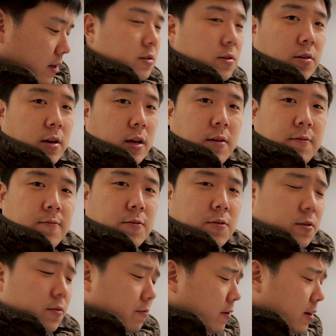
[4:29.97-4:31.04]
So if
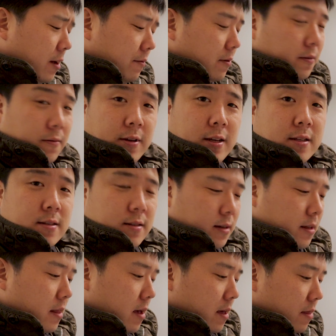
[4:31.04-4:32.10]
for whatever
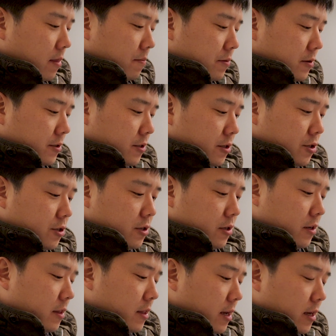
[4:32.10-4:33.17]
reason the
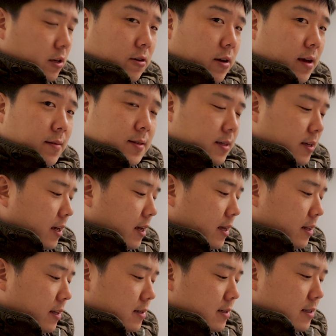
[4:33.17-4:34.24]
position that you have
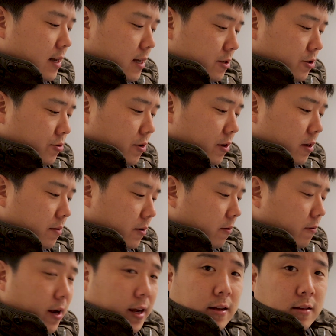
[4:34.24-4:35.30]
scanned is not showing up
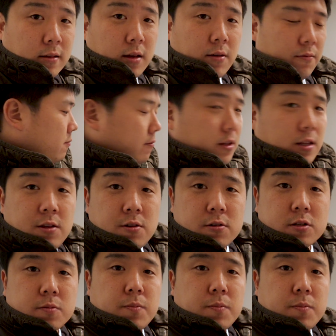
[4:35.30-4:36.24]
correctly within your